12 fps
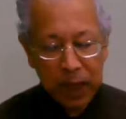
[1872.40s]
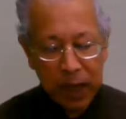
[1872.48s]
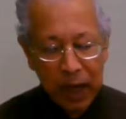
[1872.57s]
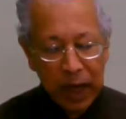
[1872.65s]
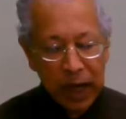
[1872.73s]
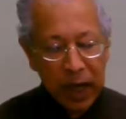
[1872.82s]

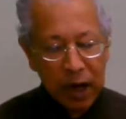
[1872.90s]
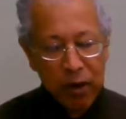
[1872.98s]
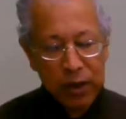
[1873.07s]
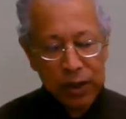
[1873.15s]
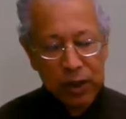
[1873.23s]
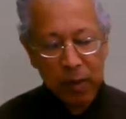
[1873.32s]
And here
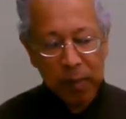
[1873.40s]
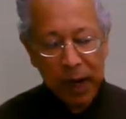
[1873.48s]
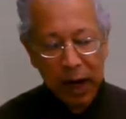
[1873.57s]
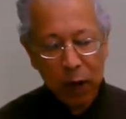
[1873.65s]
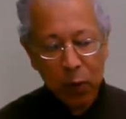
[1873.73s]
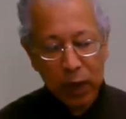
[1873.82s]
is some
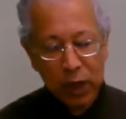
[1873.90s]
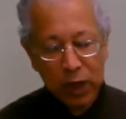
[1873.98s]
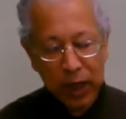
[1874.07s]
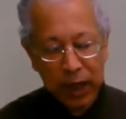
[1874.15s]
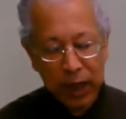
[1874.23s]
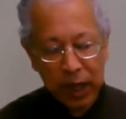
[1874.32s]
language
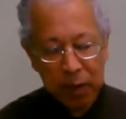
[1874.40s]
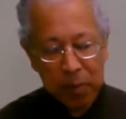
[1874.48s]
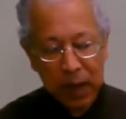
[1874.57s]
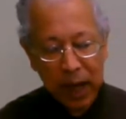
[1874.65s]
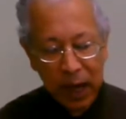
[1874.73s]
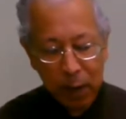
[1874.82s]
that can
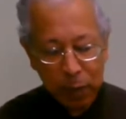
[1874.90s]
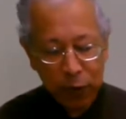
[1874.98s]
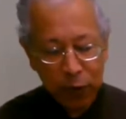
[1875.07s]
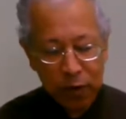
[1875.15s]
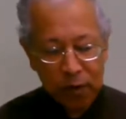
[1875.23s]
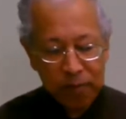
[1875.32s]
be
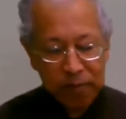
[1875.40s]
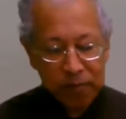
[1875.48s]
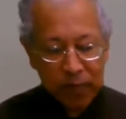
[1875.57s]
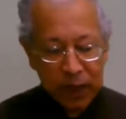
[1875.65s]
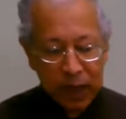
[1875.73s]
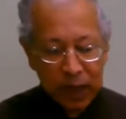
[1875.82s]
helpful.
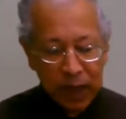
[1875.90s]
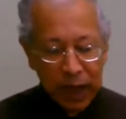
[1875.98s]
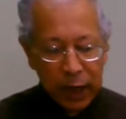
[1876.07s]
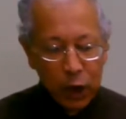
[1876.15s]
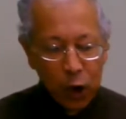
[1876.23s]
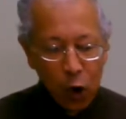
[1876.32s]

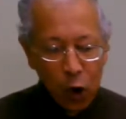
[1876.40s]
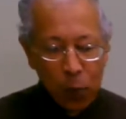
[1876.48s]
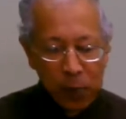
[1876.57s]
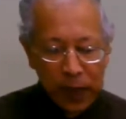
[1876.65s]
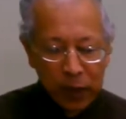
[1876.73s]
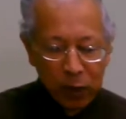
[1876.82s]
In your
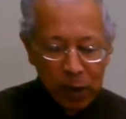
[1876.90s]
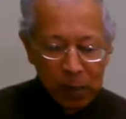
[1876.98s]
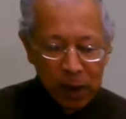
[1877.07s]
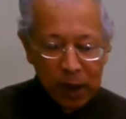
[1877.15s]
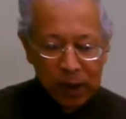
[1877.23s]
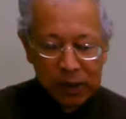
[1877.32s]
opening
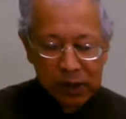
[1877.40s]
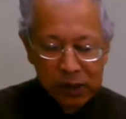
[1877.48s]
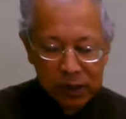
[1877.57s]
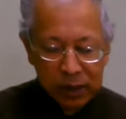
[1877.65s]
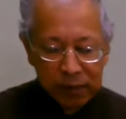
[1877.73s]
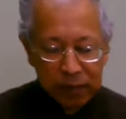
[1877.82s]

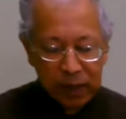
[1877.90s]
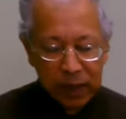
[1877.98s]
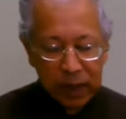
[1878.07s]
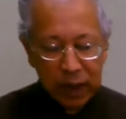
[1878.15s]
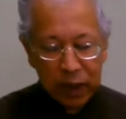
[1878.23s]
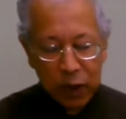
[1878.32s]
remarks,
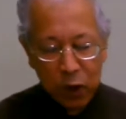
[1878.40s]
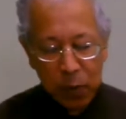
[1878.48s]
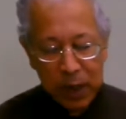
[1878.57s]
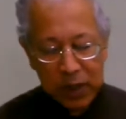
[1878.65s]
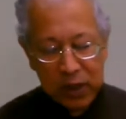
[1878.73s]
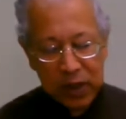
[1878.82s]
you
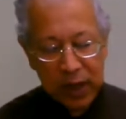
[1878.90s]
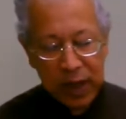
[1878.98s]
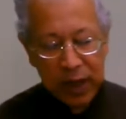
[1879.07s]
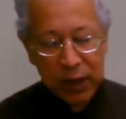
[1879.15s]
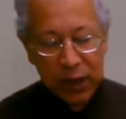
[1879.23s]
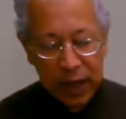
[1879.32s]
may
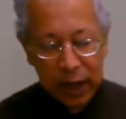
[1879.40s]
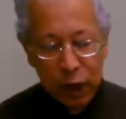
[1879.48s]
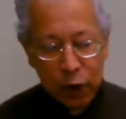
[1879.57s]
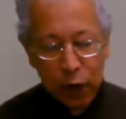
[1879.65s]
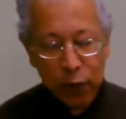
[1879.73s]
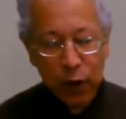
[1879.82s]
say, thank
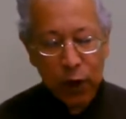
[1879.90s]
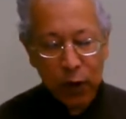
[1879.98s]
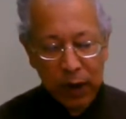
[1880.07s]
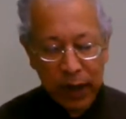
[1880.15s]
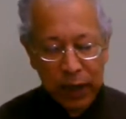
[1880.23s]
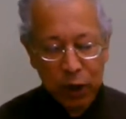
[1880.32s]
you for
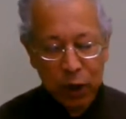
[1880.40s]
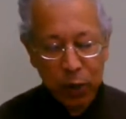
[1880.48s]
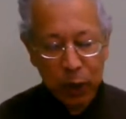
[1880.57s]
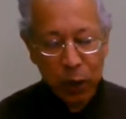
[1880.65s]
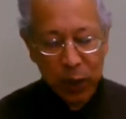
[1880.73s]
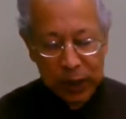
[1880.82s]
your letter
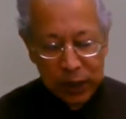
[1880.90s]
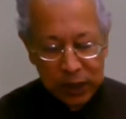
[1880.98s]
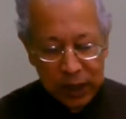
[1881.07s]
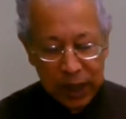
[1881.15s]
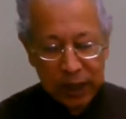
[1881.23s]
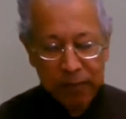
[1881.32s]

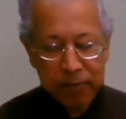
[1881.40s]
requesting,